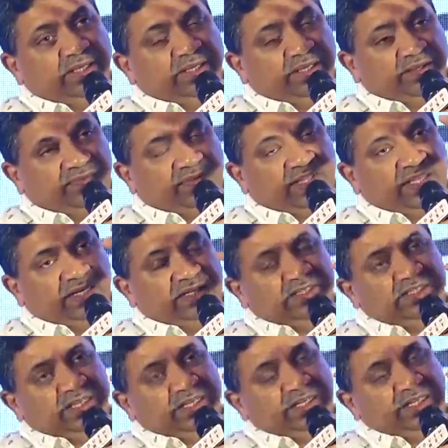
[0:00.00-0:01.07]
If there
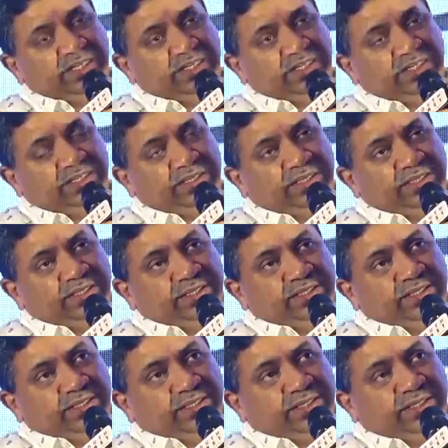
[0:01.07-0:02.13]
is any,
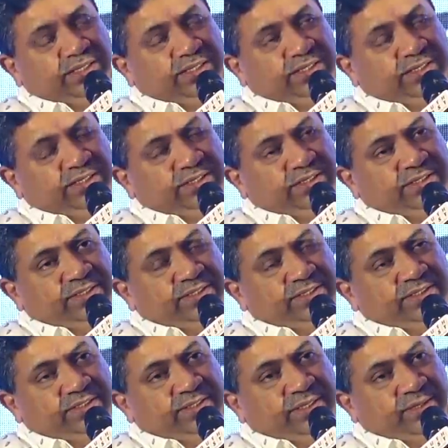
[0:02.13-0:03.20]

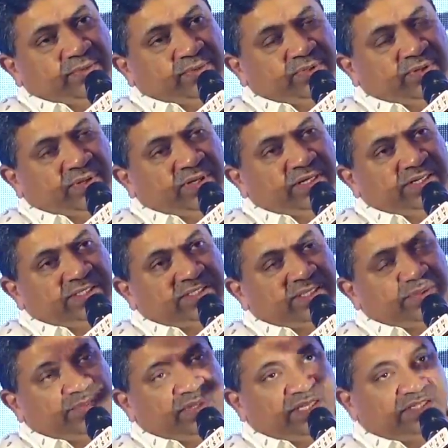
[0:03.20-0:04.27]
I won't call it
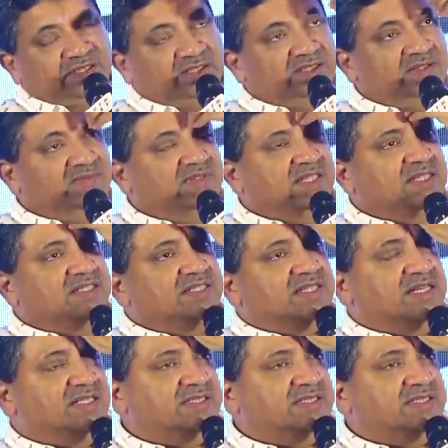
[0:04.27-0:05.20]
discrimination, if there is any